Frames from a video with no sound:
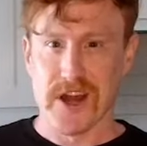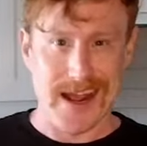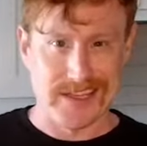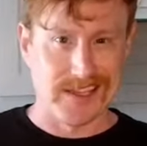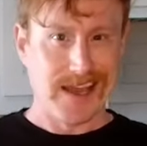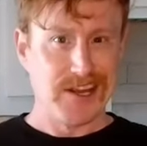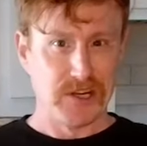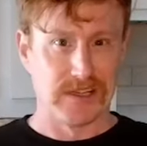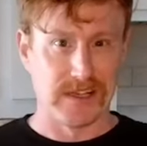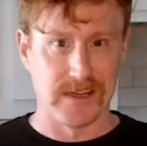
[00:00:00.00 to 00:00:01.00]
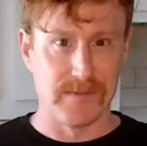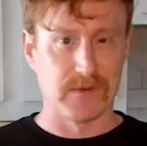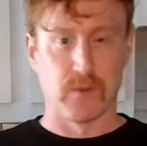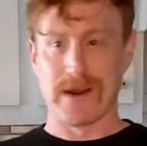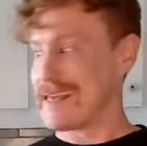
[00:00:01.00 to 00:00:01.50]
isolation system
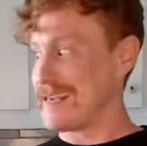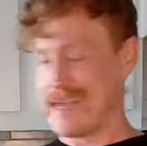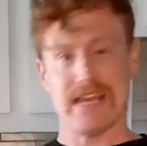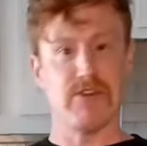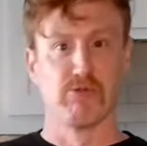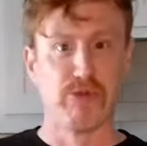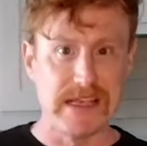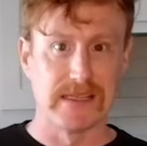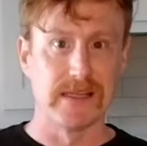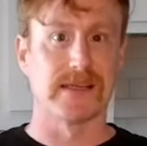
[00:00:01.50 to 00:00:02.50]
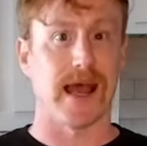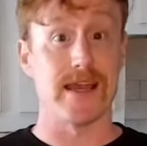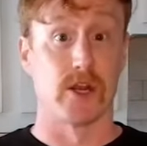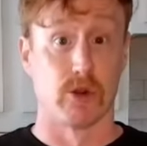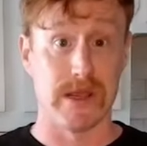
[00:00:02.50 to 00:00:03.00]
is one of the key reasons I
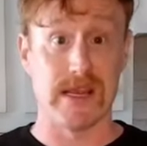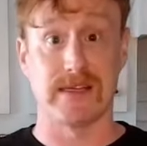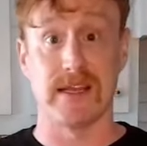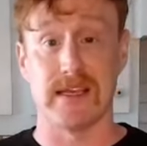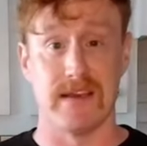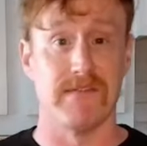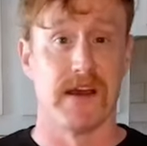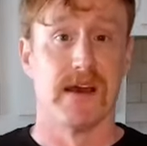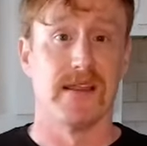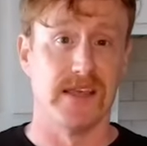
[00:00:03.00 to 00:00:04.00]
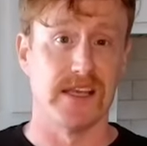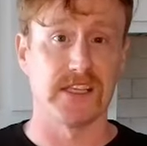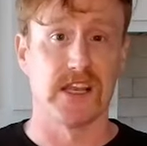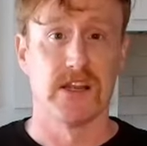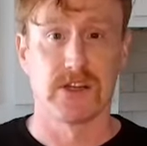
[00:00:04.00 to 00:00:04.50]
agreed to give
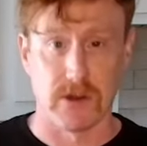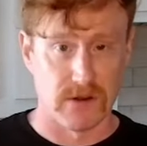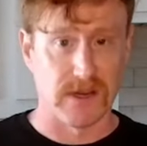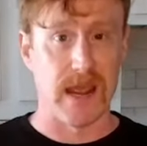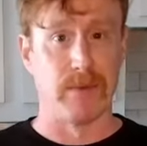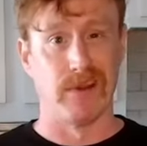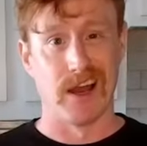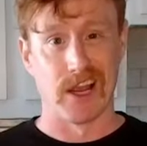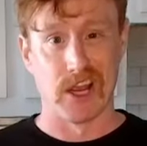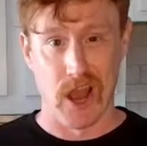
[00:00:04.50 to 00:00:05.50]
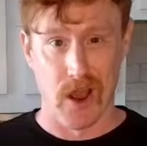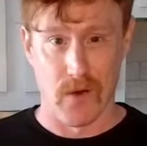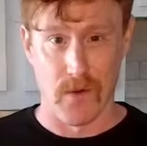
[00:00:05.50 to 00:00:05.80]
this turntable a go.